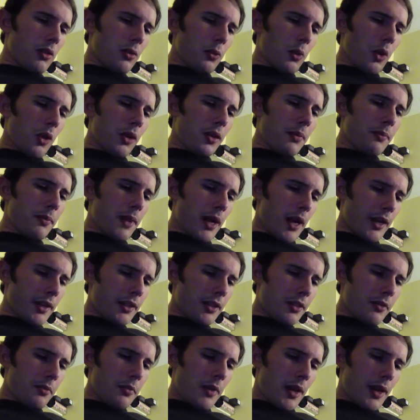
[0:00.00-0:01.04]
Welcome back
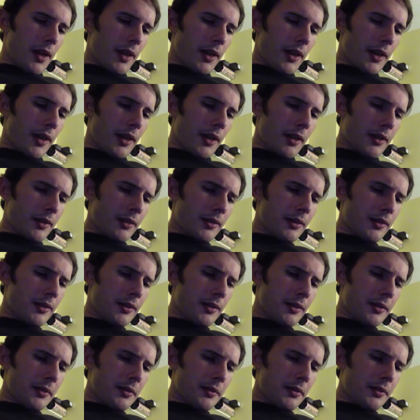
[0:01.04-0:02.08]
to my uh,
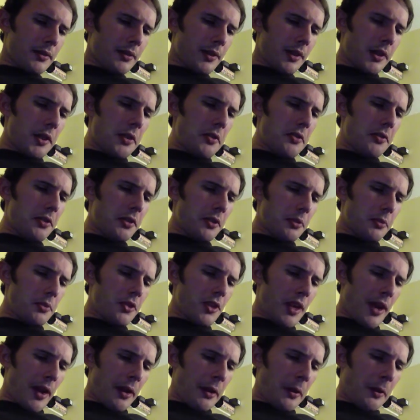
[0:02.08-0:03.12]
YouTube
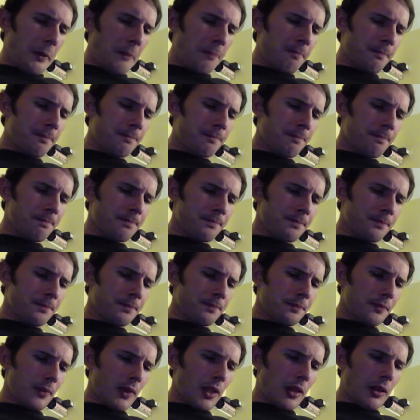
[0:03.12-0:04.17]
channel
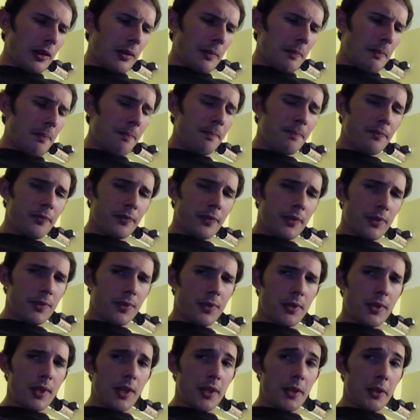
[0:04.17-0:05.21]
um, for
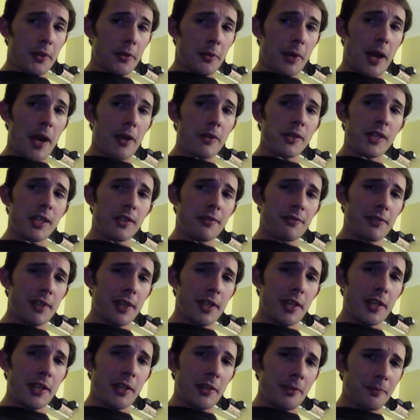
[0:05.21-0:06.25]
another rousing
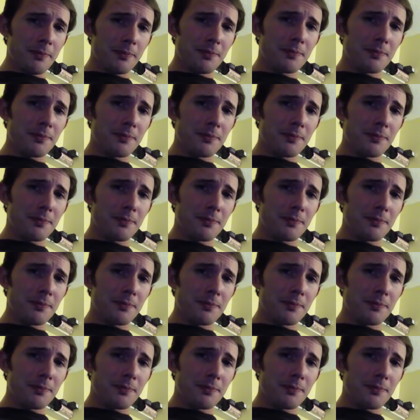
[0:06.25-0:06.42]
video.